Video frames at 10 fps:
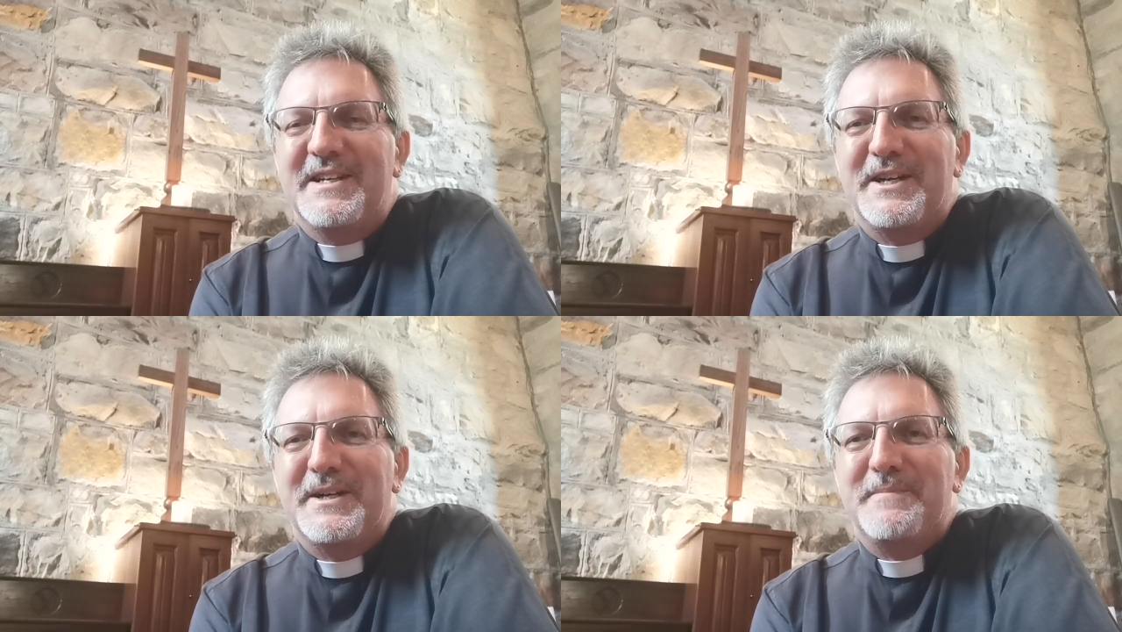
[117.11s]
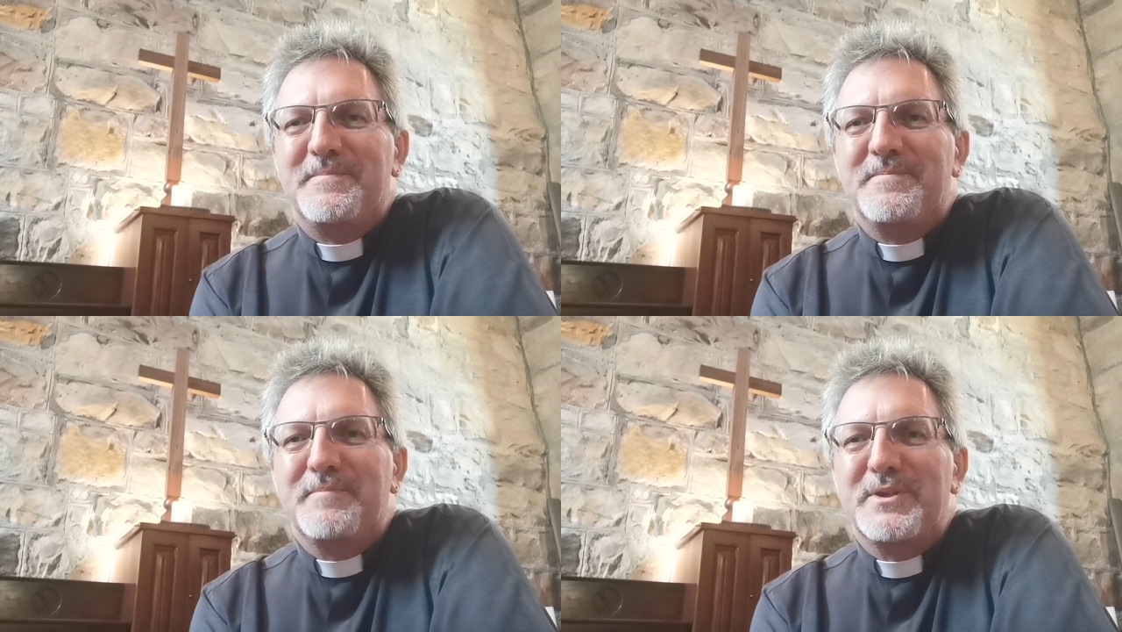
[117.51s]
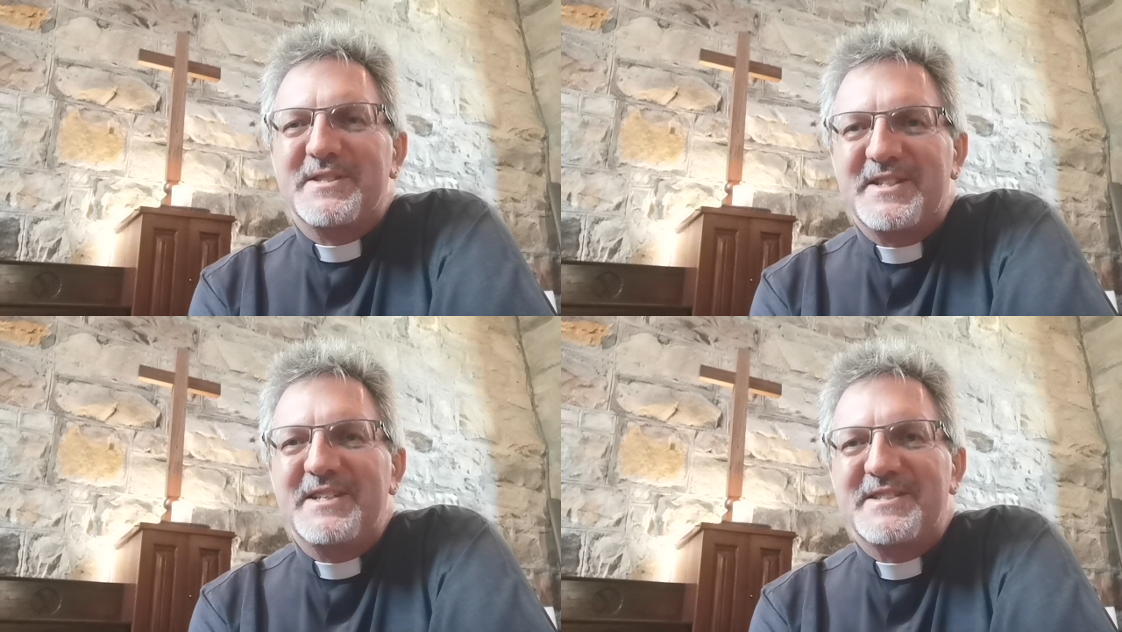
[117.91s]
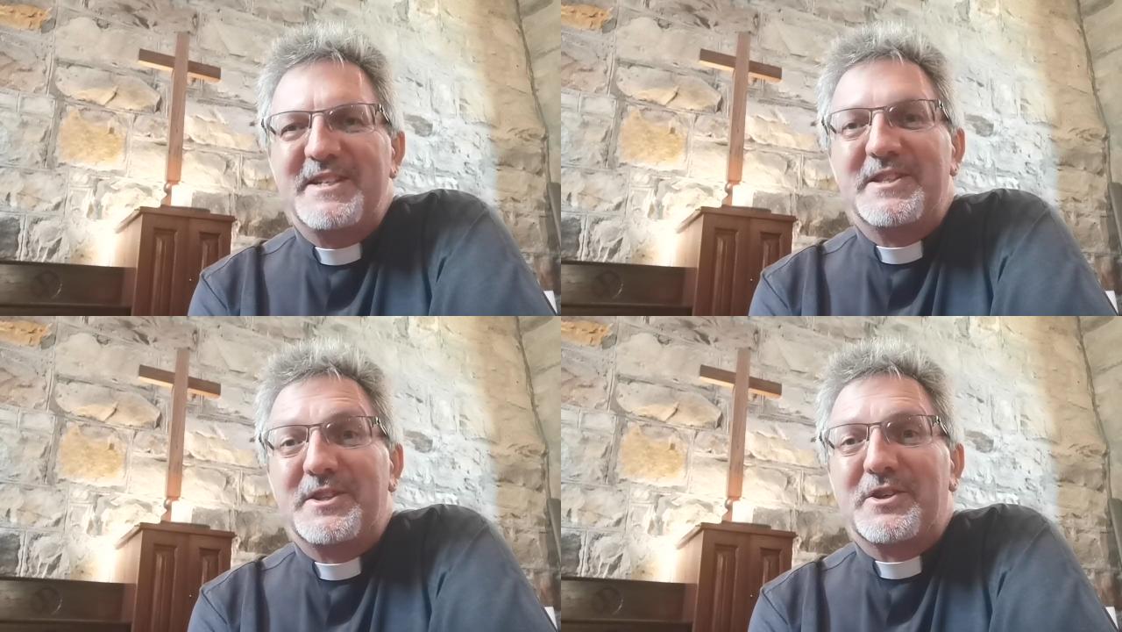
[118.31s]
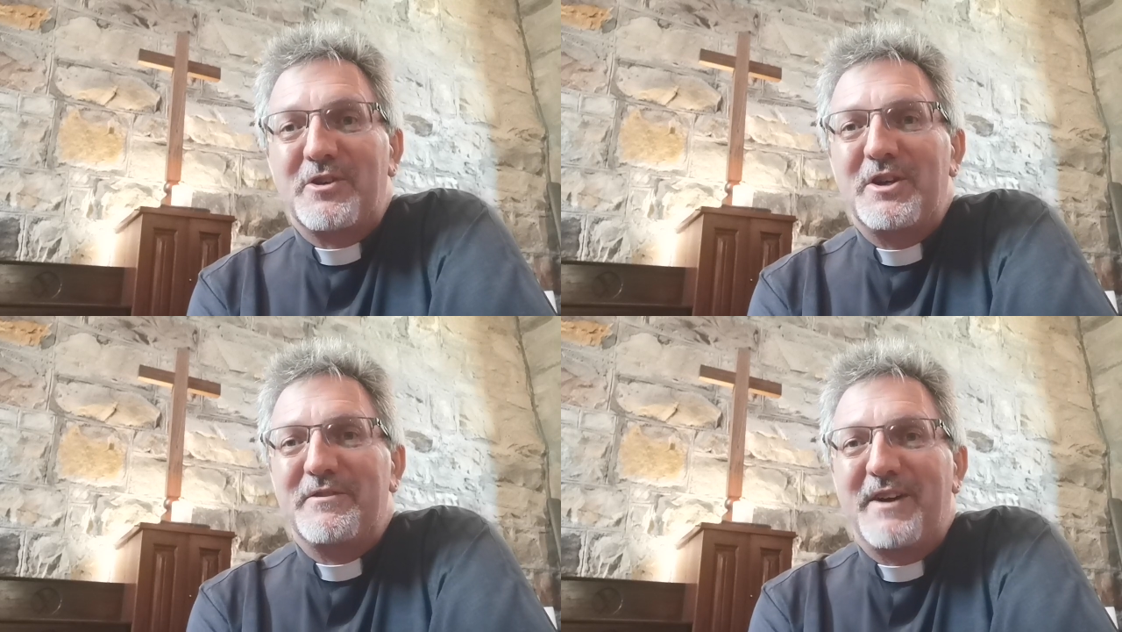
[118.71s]
But instead said that the
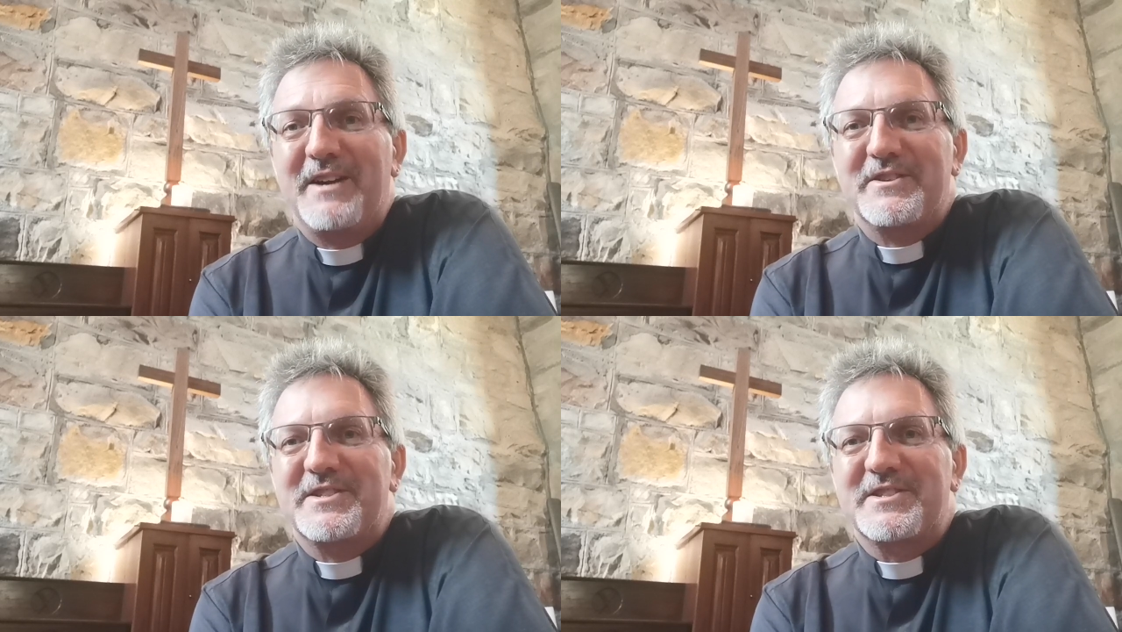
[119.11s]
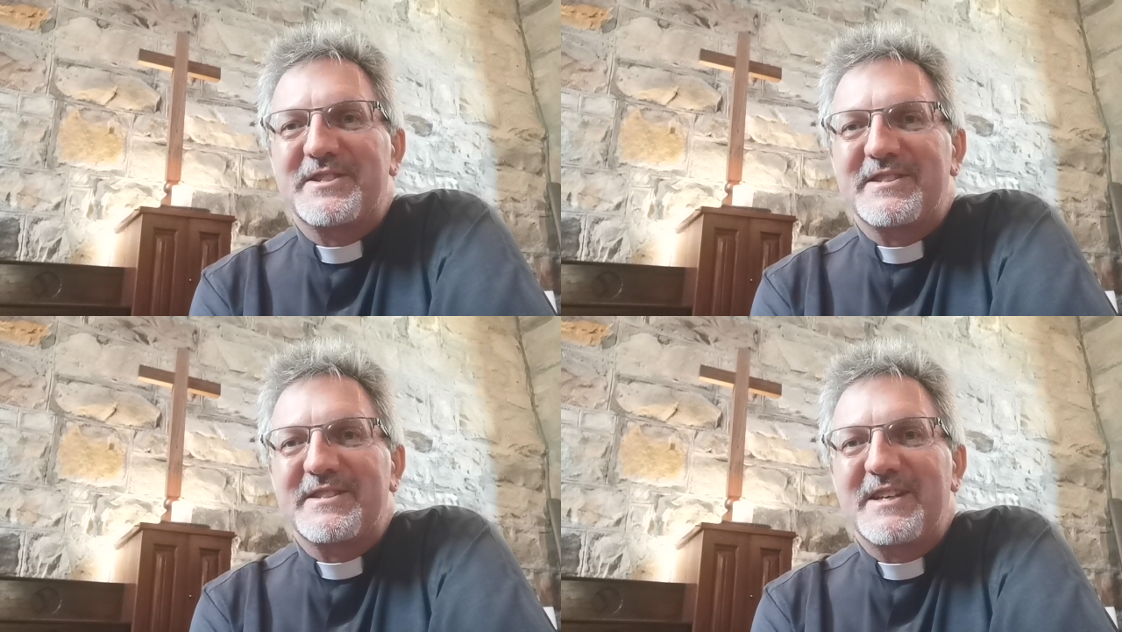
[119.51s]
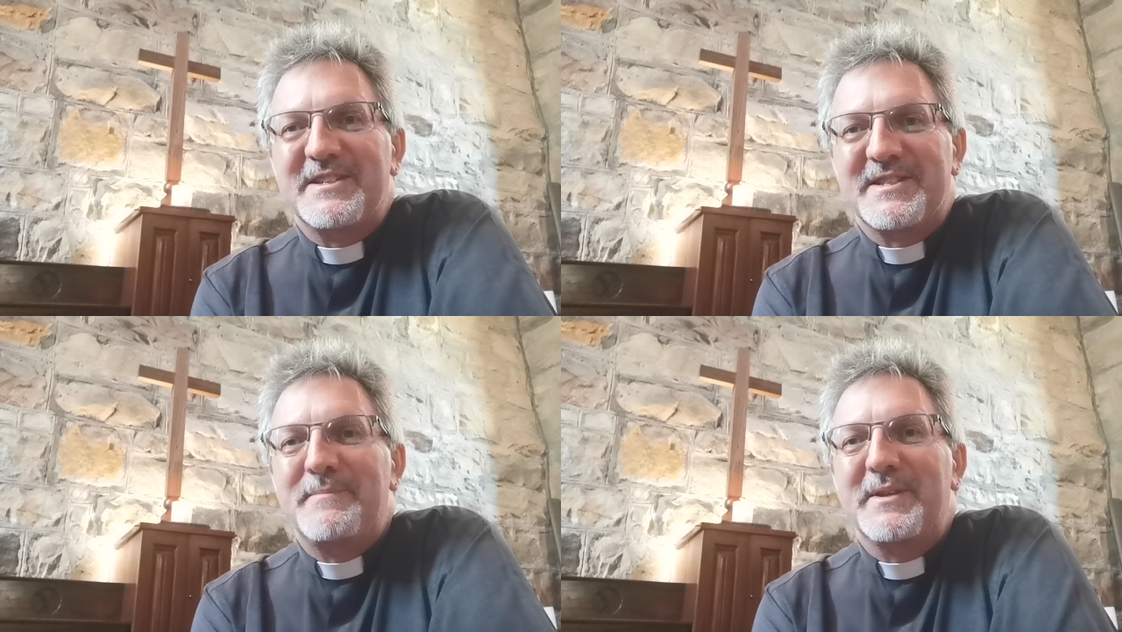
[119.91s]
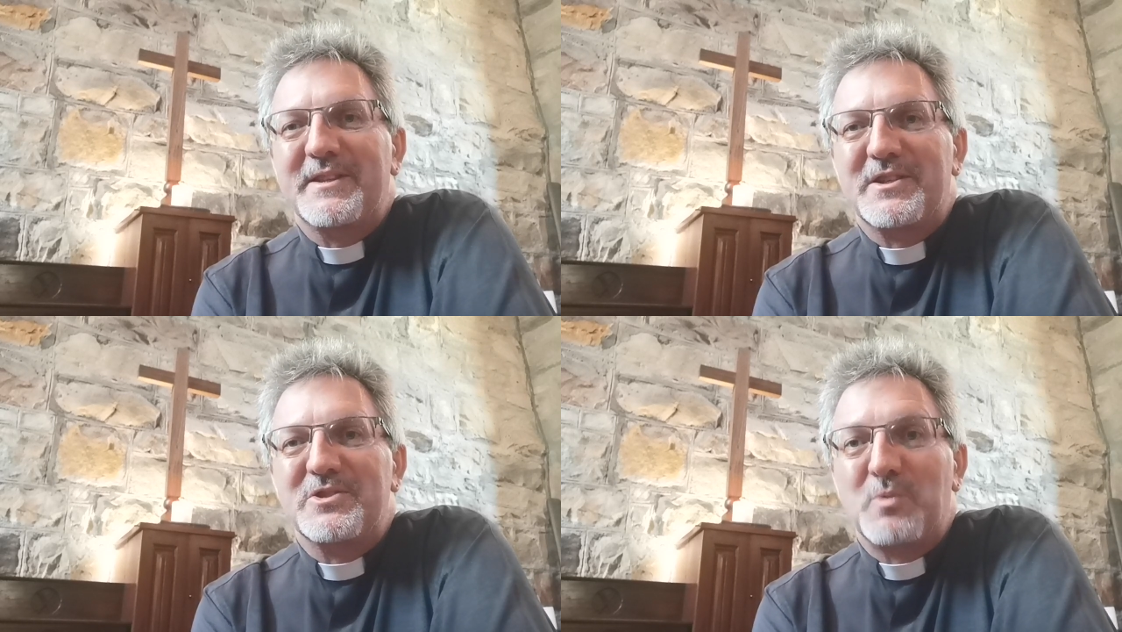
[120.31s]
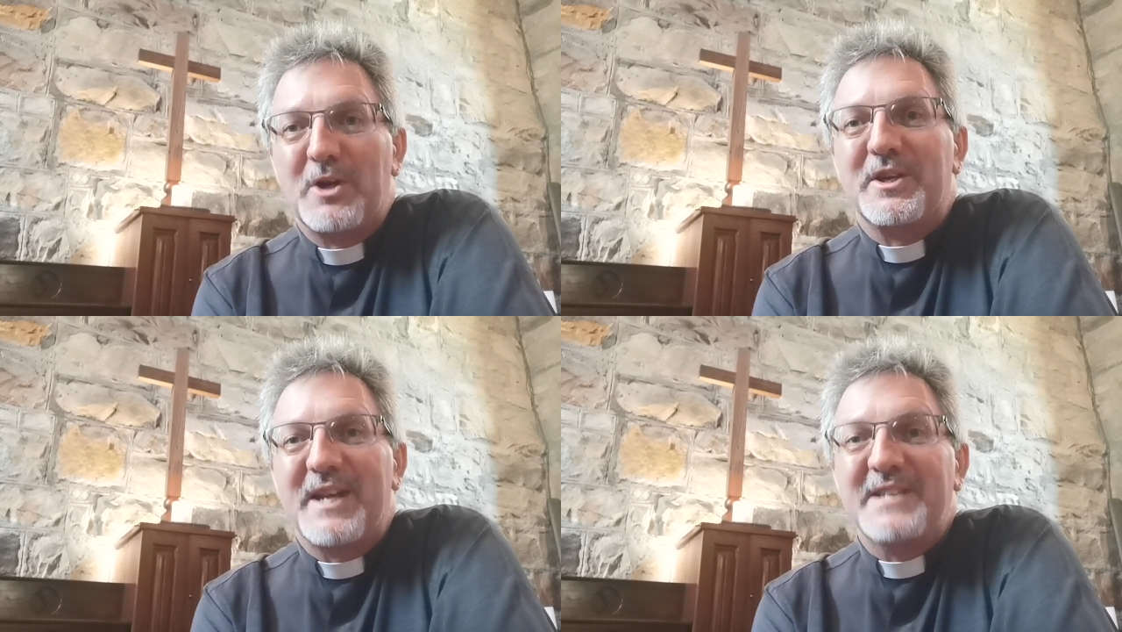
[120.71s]
coronavirus has something that has
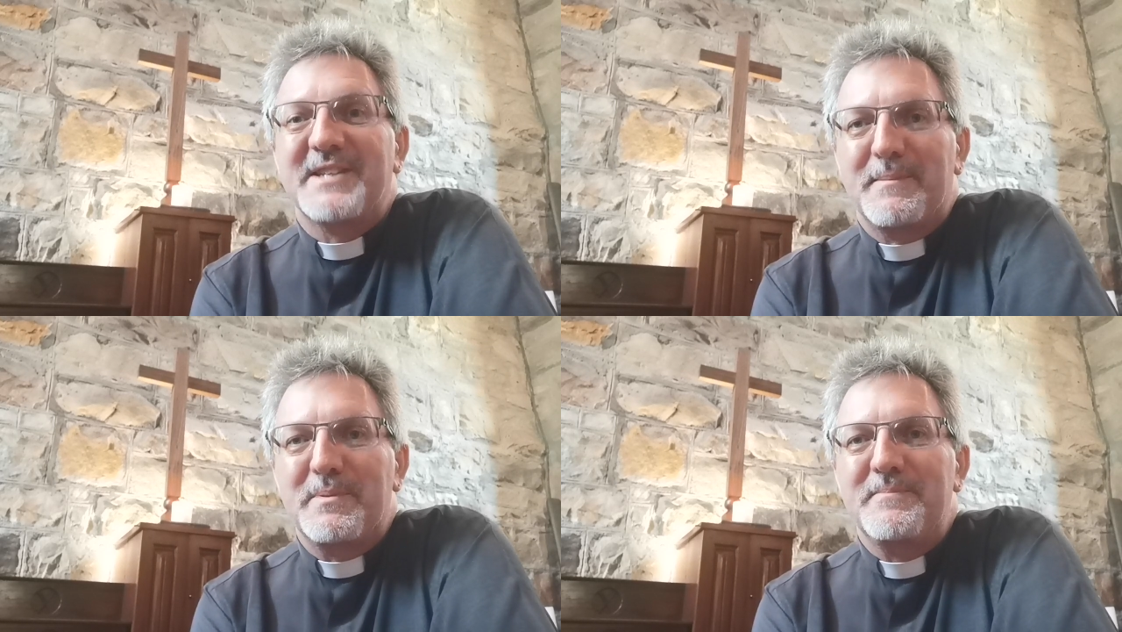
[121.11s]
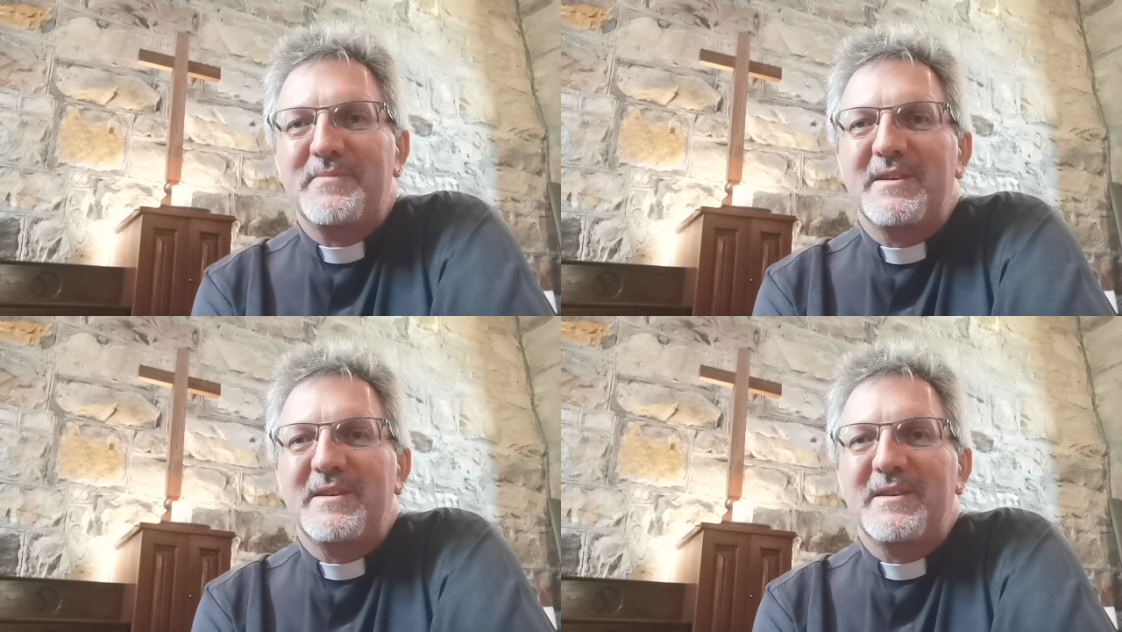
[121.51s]
woken us up.